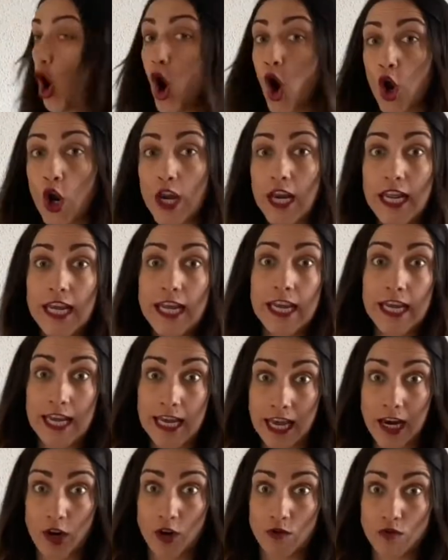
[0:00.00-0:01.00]
only
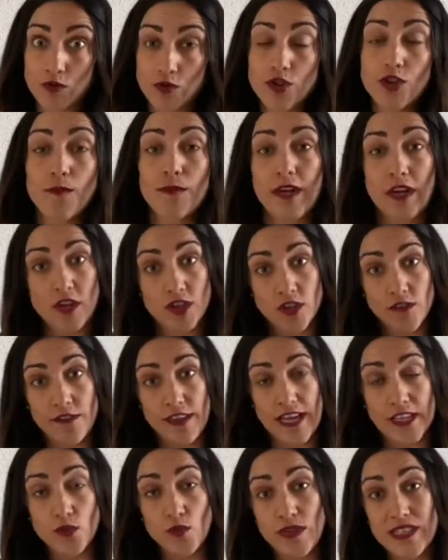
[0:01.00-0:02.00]
yellow. So because of
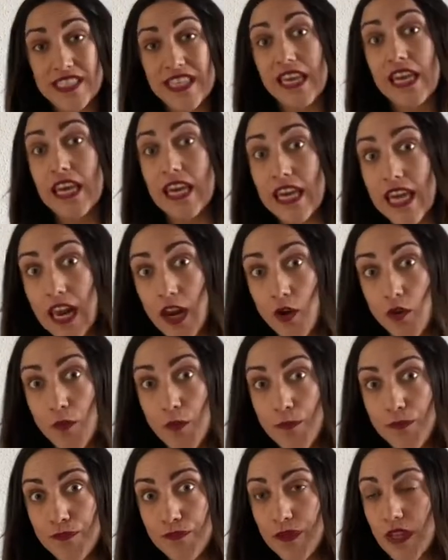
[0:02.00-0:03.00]
that, we see yellow.
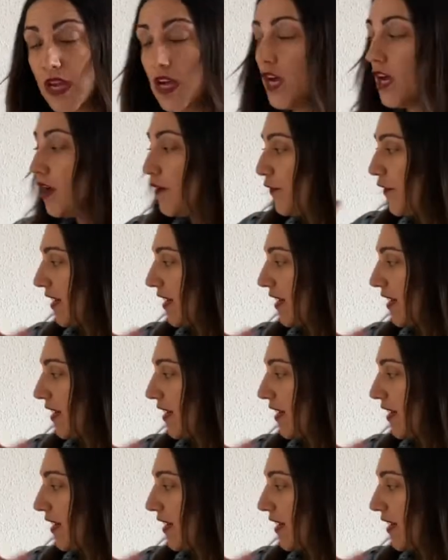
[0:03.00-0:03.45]
For